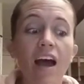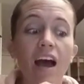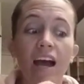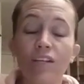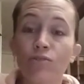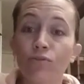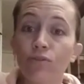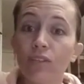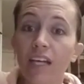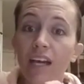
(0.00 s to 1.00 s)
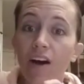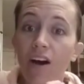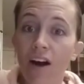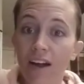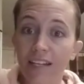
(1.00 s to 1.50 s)
I truly,
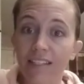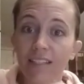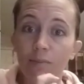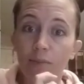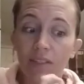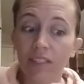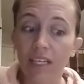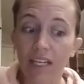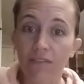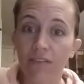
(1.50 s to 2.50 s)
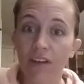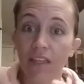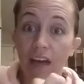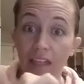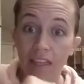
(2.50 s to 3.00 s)
honestly believe
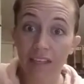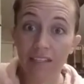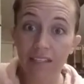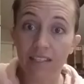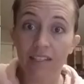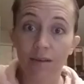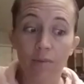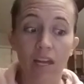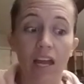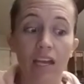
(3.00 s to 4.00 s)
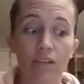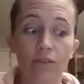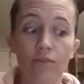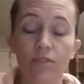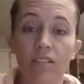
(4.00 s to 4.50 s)
that this system that I
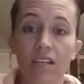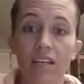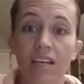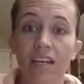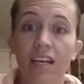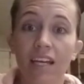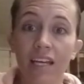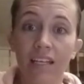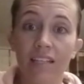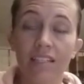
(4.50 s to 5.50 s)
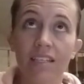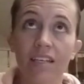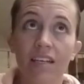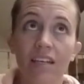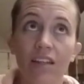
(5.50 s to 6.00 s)
use is
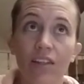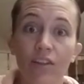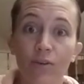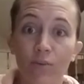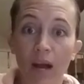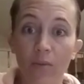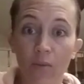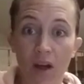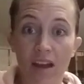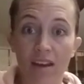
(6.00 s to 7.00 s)
the right one.